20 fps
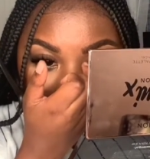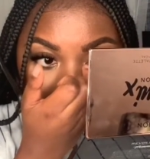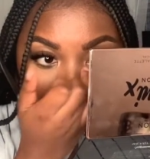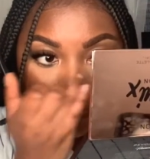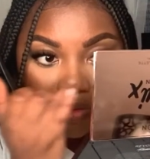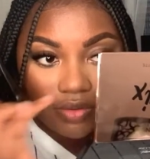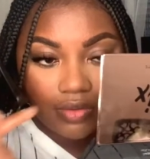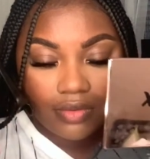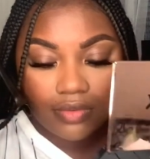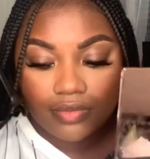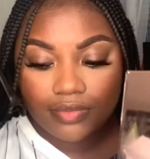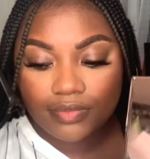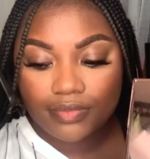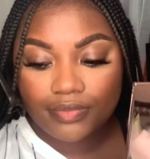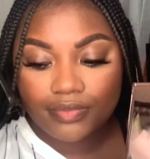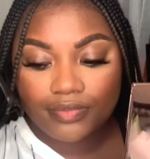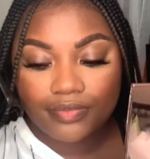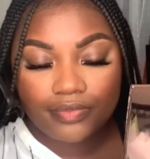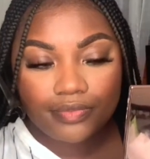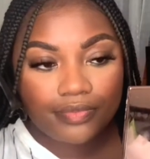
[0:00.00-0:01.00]
you know.
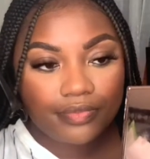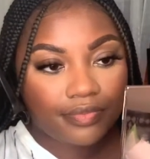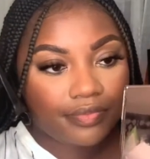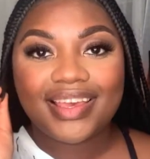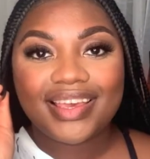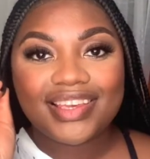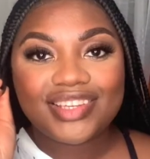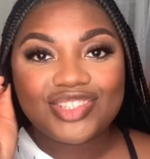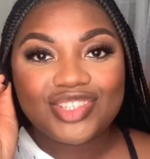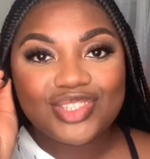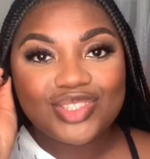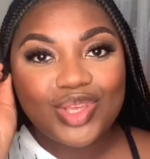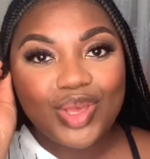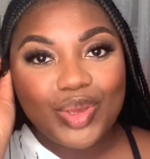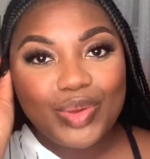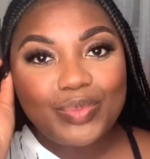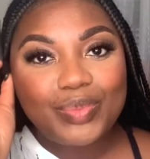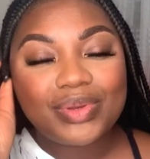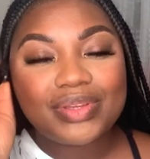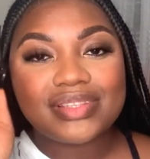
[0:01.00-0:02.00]
It just
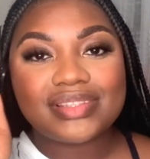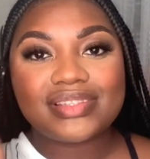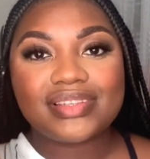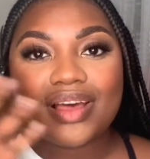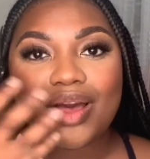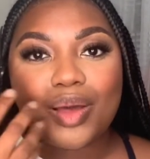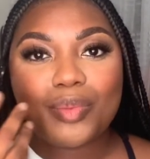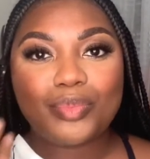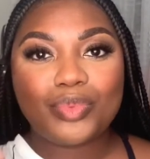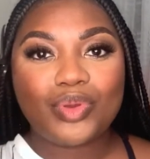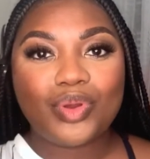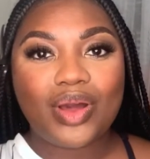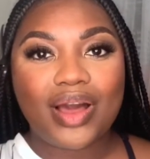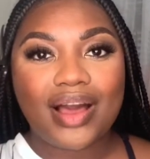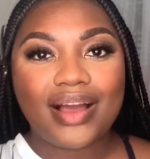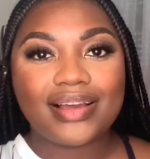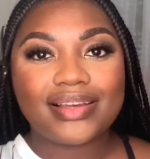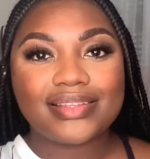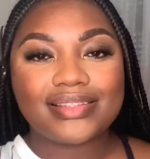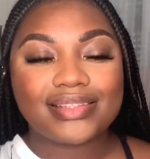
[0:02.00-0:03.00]
opens up your
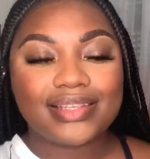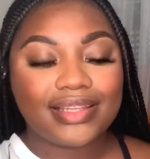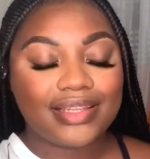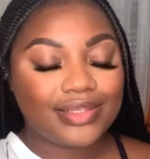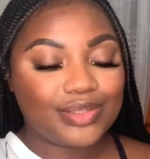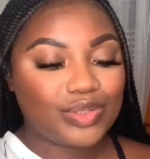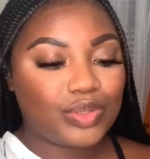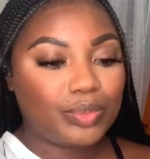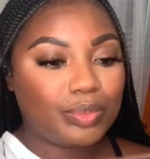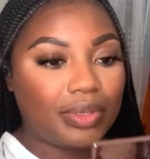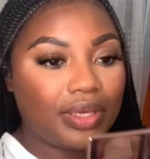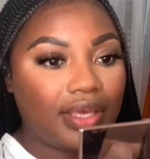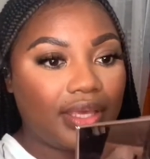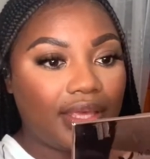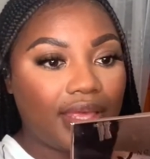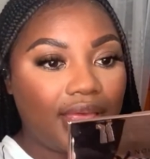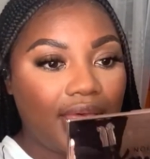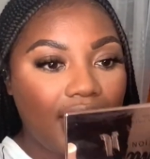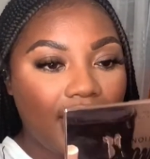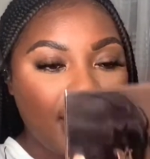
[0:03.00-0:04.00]
eyes a little
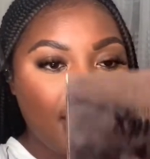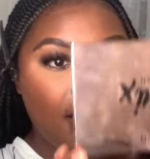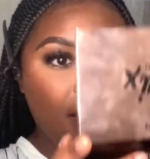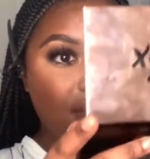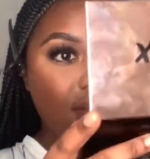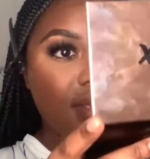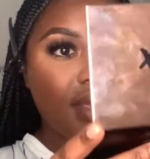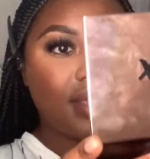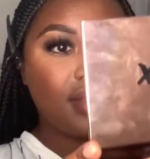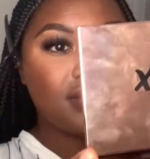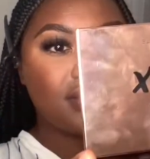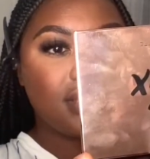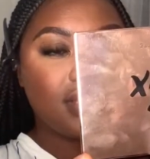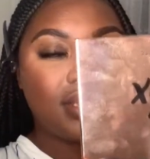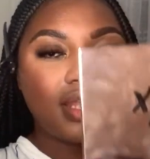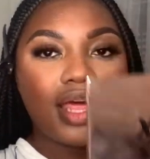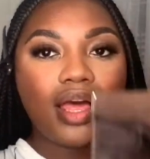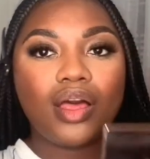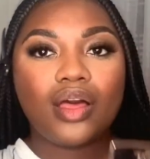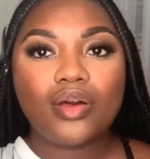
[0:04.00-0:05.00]
bit. Okay, so
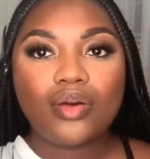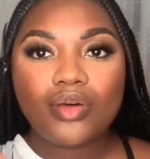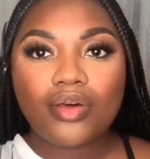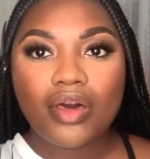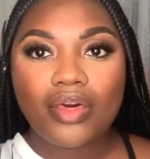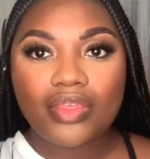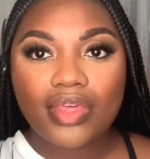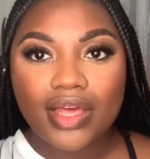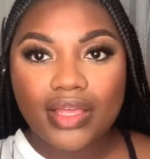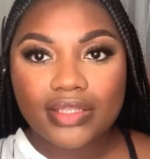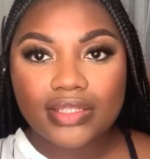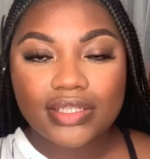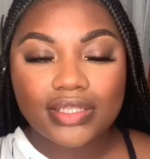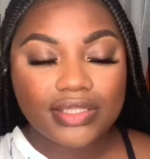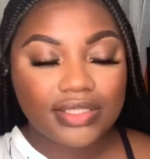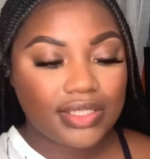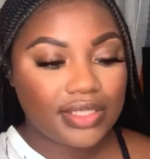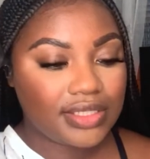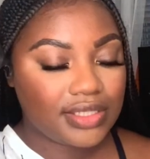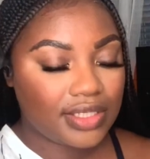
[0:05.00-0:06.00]
now that
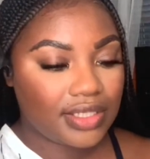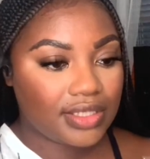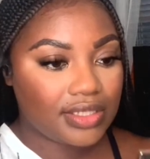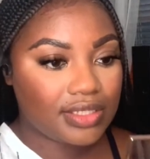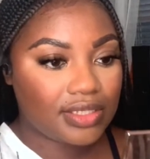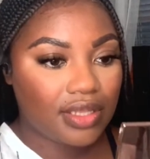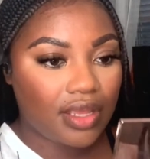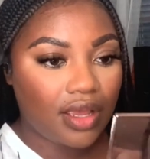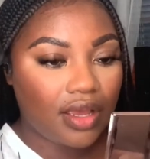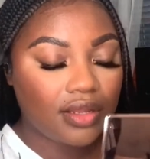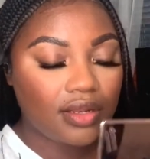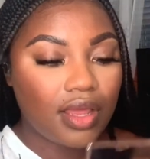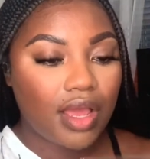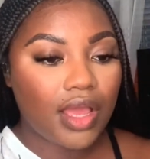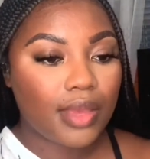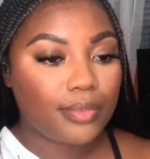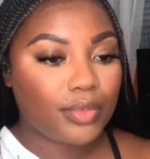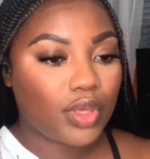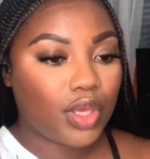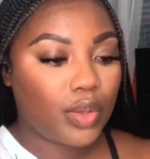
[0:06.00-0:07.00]
this is done,
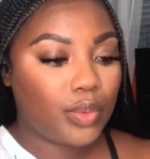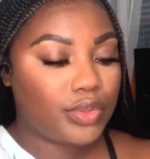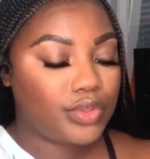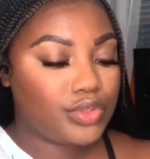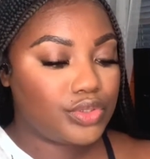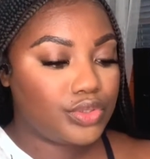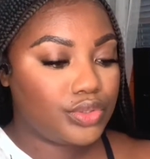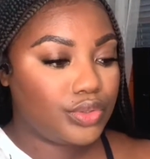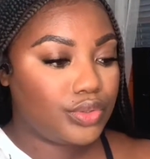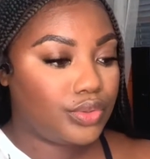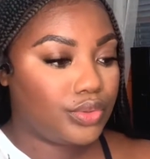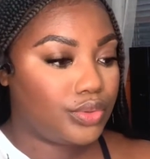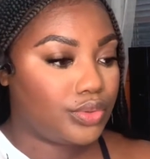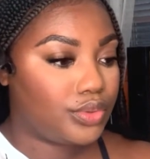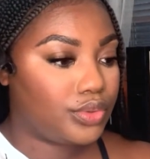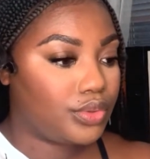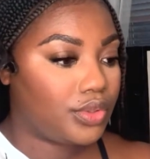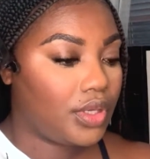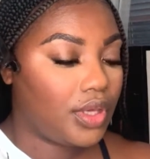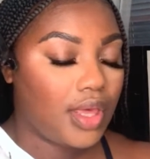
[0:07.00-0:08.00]
I'm going
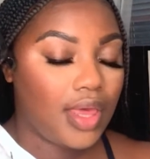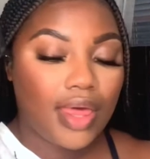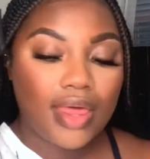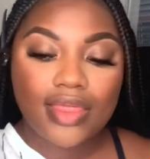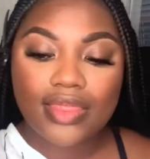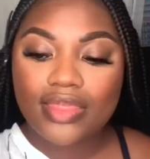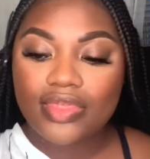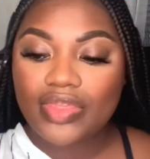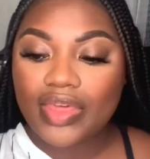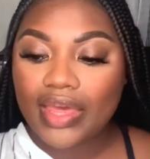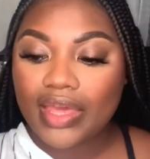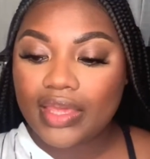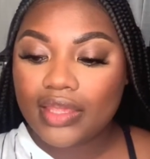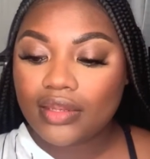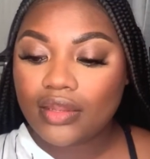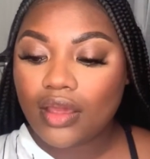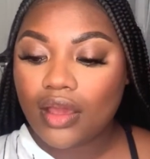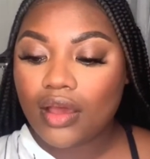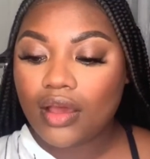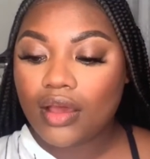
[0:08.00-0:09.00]
to then